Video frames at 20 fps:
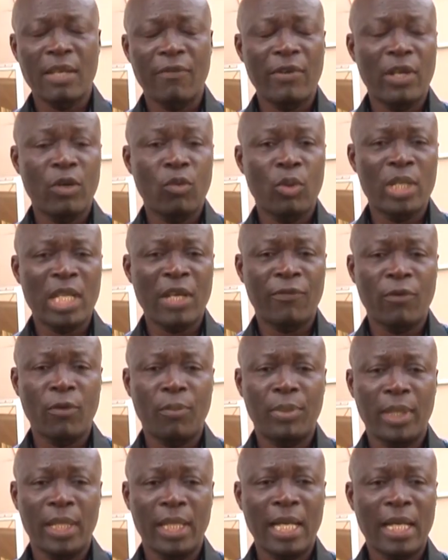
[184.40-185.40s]
a very wonderful
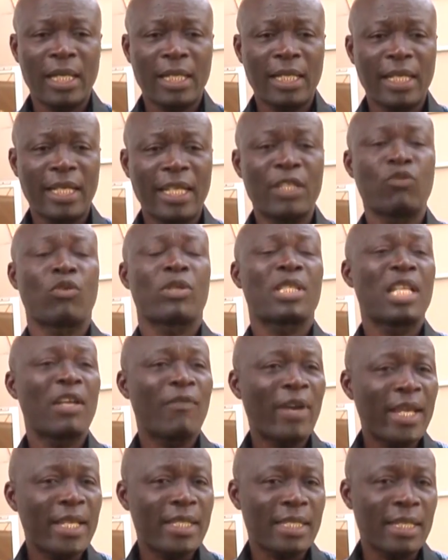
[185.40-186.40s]
player. It was
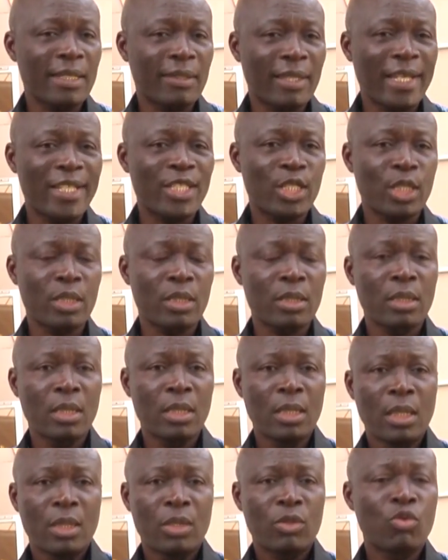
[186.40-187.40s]
never his intention
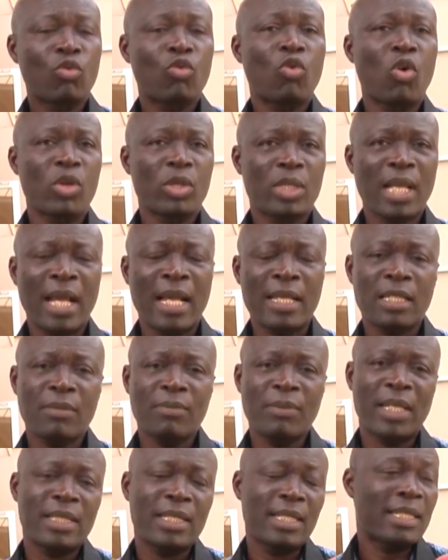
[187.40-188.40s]
to cause us,
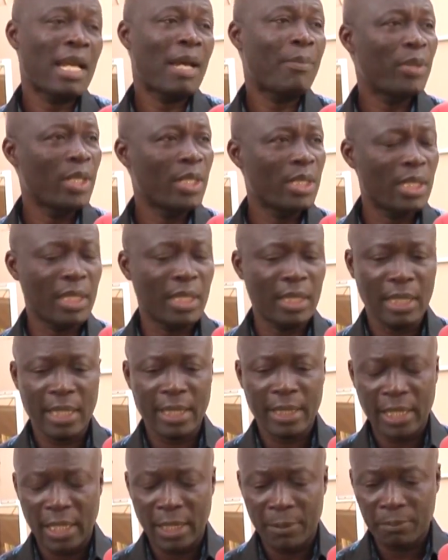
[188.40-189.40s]
but it happened in a
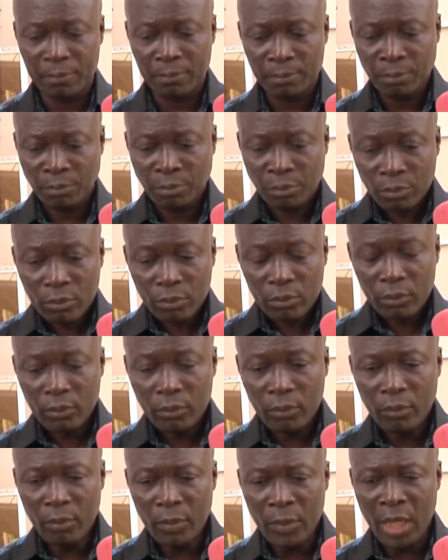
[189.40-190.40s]
game.
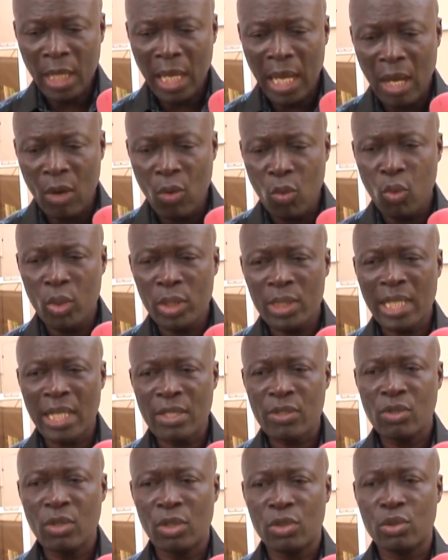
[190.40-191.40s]
I want
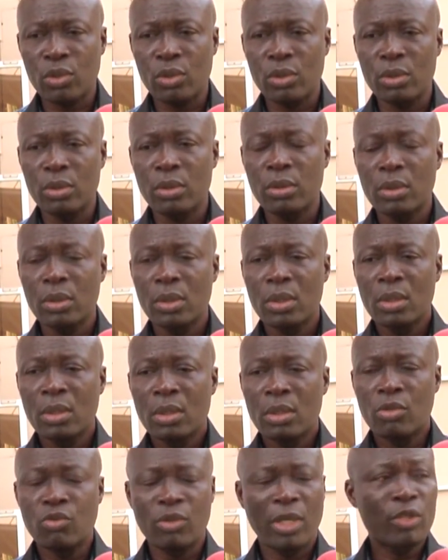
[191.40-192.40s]
us not to
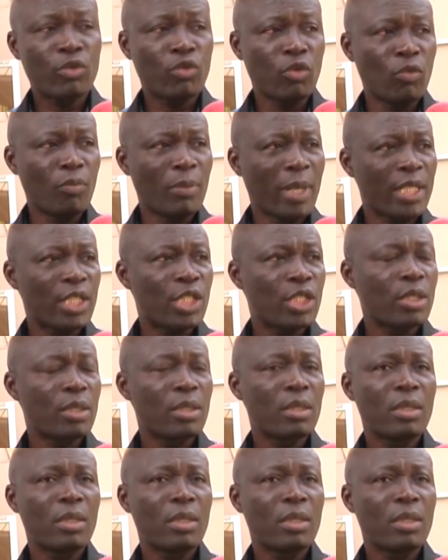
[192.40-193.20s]
dwell too much